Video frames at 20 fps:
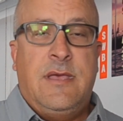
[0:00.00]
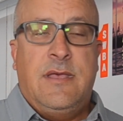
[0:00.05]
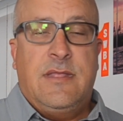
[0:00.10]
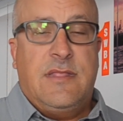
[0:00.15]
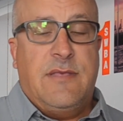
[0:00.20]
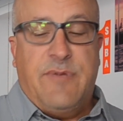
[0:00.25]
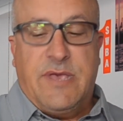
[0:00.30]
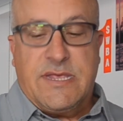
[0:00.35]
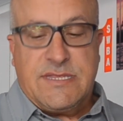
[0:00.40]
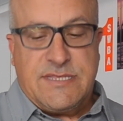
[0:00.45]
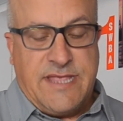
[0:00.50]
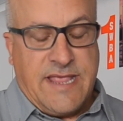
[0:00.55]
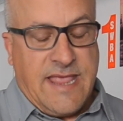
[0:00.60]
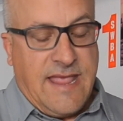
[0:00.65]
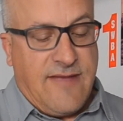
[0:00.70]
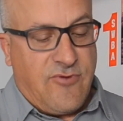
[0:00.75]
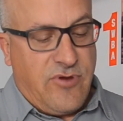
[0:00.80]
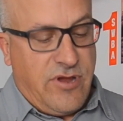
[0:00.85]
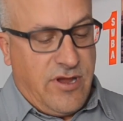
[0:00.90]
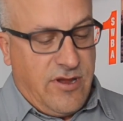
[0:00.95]
the best thing
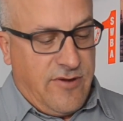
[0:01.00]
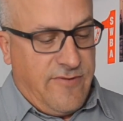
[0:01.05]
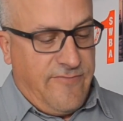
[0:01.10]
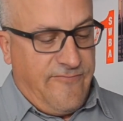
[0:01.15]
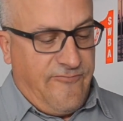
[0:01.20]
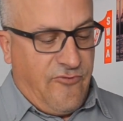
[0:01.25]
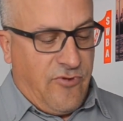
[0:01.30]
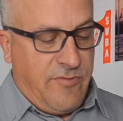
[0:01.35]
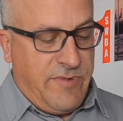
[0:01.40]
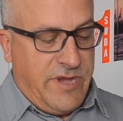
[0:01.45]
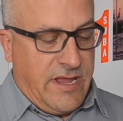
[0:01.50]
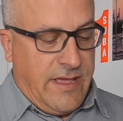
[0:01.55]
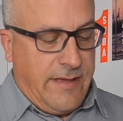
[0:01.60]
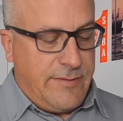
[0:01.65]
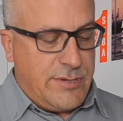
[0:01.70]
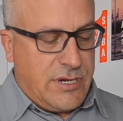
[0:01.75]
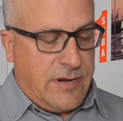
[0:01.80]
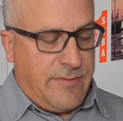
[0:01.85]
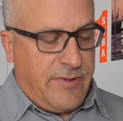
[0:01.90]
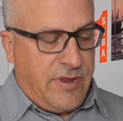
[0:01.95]
ever here for me knife
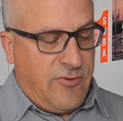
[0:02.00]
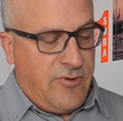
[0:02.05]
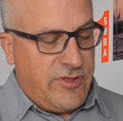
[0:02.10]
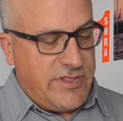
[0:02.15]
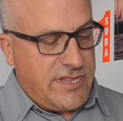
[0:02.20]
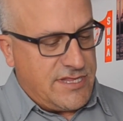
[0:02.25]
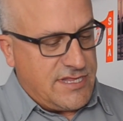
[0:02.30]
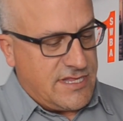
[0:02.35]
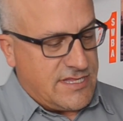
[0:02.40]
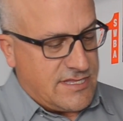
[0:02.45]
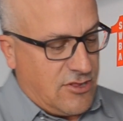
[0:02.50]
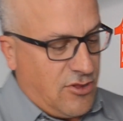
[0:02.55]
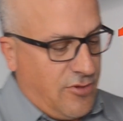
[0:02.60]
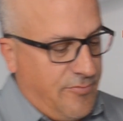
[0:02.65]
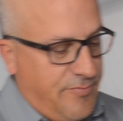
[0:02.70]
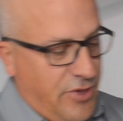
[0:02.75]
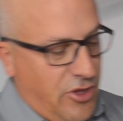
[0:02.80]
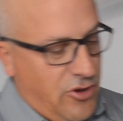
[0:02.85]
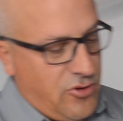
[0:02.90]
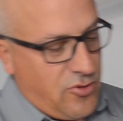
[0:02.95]
sharpening. What this is, a little
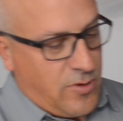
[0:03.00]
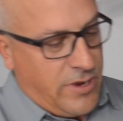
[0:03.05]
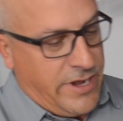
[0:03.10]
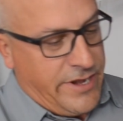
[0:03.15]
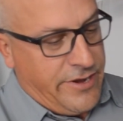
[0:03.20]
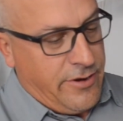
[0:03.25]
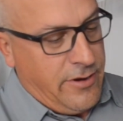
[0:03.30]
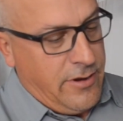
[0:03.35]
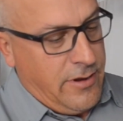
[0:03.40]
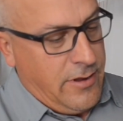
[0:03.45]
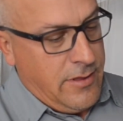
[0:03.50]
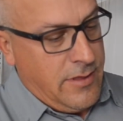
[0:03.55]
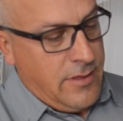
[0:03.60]
belt grinder